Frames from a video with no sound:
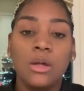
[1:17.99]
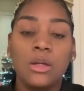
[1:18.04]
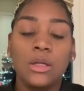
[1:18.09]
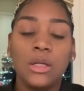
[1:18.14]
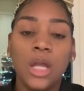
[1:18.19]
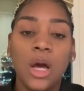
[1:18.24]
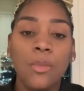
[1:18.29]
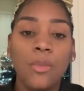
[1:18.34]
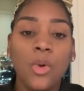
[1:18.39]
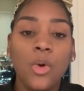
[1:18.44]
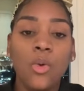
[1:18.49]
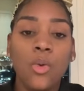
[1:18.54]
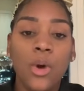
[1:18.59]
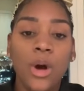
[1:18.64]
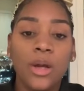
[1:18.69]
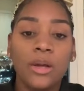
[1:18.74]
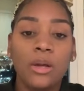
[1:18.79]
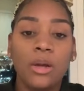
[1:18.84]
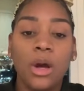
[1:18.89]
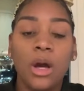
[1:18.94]
Number
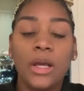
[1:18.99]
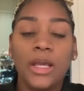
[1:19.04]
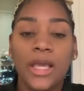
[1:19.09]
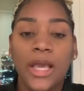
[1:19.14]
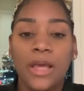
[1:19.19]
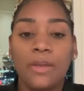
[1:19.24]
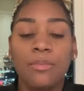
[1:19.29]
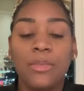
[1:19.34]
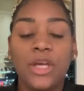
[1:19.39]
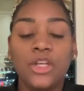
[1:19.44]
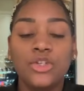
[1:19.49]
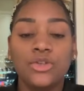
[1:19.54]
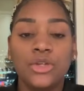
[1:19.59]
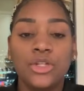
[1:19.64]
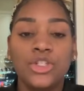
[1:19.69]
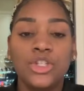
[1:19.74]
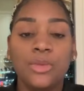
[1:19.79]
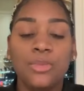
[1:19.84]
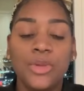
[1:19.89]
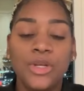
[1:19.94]
one, again, make sure
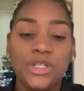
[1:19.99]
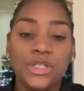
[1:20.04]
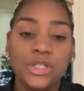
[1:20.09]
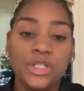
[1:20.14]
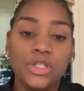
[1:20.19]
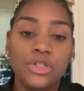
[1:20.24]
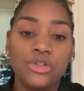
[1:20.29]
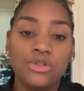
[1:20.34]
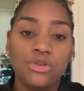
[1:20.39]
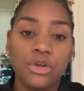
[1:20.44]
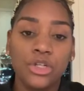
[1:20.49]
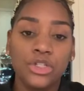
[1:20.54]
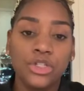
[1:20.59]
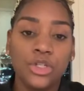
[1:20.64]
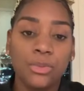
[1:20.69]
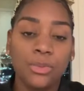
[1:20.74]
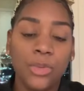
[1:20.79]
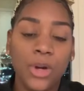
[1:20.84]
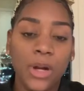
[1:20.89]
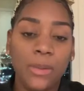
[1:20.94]
that your business is
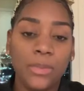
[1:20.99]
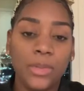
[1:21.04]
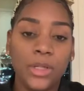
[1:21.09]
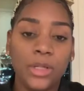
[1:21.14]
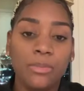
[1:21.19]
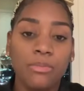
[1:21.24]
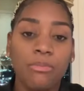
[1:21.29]
structured properly.